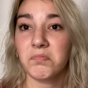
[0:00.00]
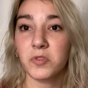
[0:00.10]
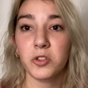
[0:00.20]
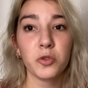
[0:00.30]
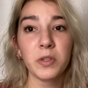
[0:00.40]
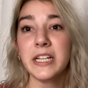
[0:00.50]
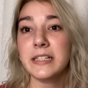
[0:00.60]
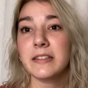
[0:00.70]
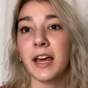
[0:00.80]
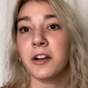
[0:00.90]

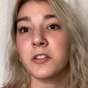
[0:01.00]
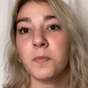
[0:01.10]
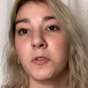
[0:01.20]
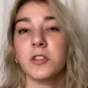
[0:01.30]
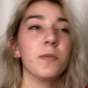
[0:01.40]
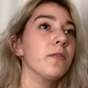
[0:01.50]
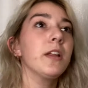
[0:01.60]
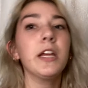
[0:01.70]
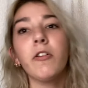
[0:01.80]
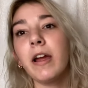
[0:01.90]
treats that are supposed to be
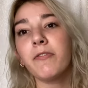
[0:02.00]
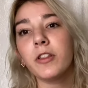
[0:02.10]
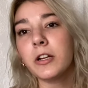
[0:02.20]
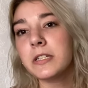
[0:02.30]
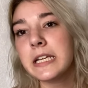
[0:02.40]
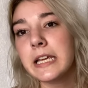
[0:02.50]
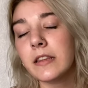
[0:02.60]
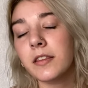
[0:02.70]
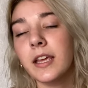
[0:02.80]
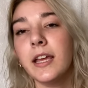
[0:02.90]
really great for their teeth
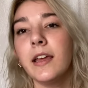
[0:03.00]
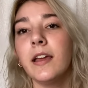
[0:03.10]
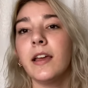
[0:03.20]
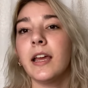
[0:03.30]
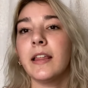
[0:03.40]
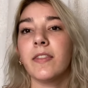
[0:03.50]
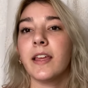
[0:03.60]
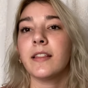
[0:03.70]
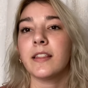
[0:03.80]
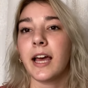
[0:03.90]
and
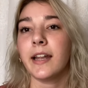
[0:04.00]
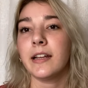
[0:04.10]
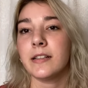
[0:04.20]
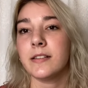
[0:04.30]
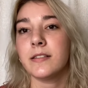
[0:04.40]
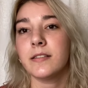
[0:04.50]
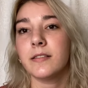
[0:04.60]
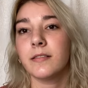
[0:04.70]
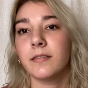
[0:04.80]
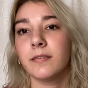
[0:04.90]
think that that is
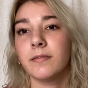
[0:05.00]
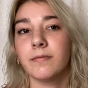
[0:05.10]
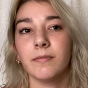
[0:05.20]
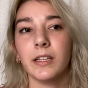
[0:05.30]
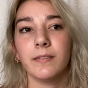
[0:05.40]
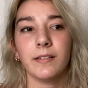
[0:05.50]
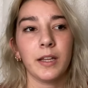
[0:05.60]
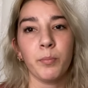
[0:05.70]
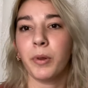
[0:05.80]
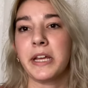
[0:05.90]

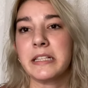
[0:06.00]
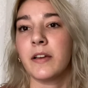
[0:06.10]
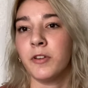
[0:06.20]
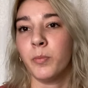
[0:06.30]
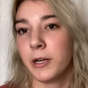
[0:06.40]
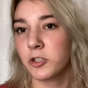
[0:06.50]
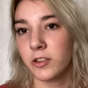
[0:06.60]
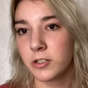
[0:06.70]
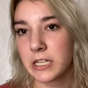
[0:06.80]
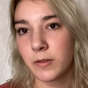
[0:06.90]
in place of you brushing
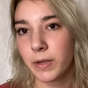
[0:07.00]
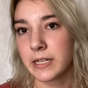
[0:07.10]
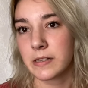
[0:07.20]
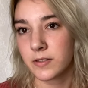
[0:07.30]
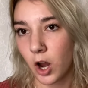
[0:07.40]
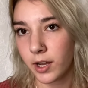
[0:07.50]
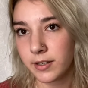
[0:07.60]
their teeth, because it's not.